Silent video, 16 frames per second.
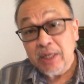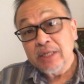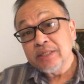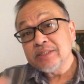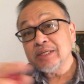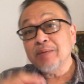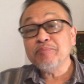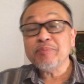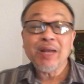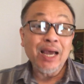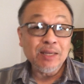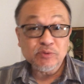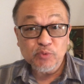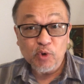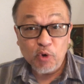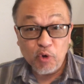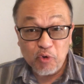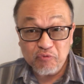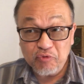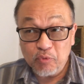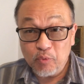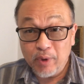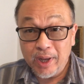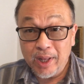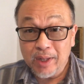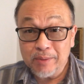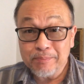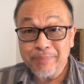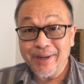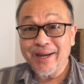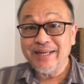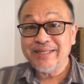Sometimes we're overwhelmed
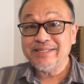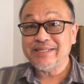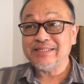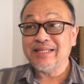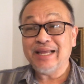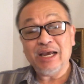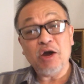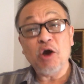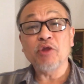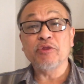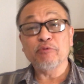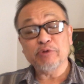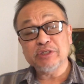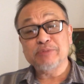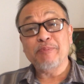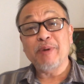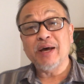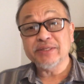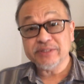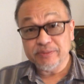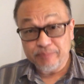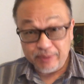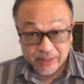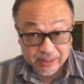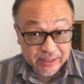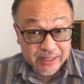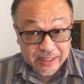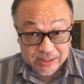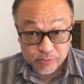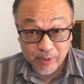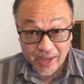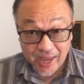by just like the
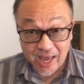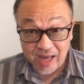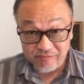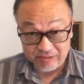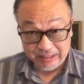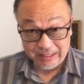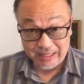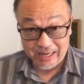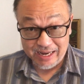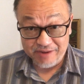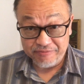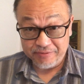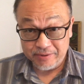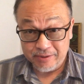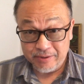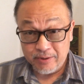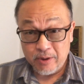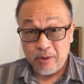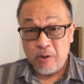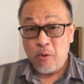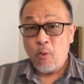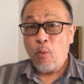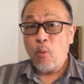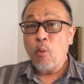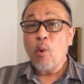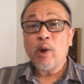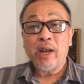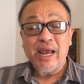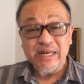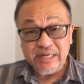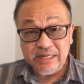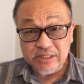responsibilities we have in life, what
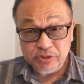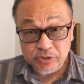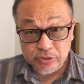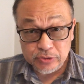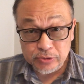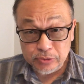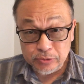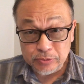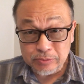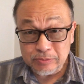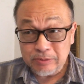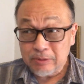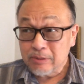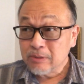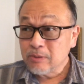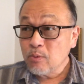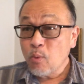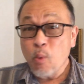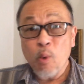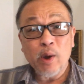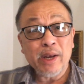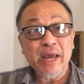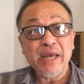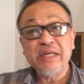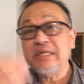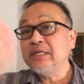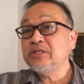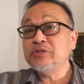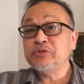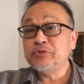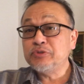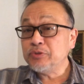I need to do, what I need
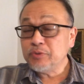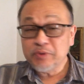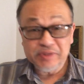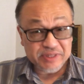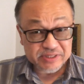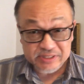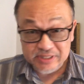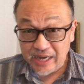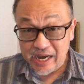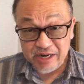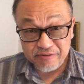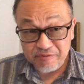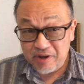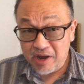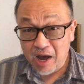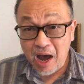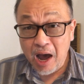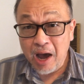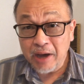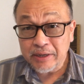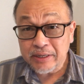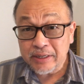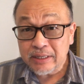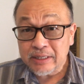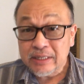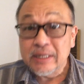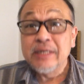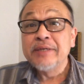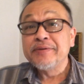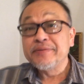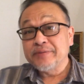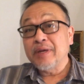to do in the sight of God.
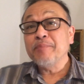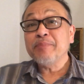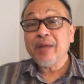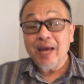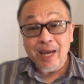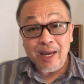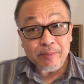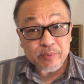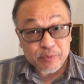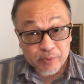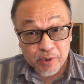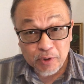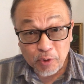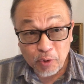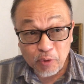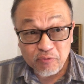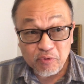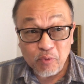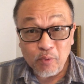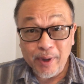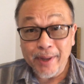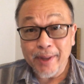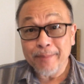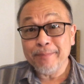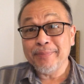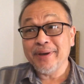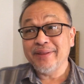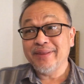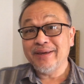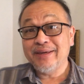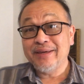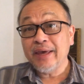Sometimes we are overwhelmed by
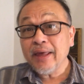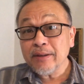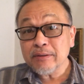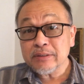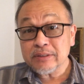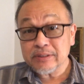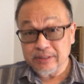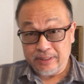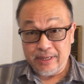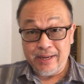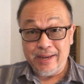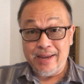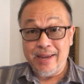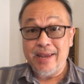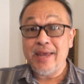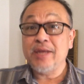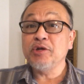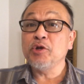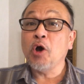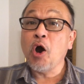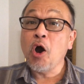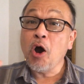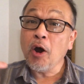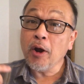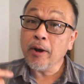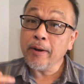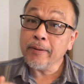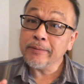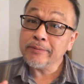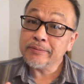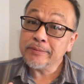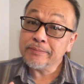the guilt and our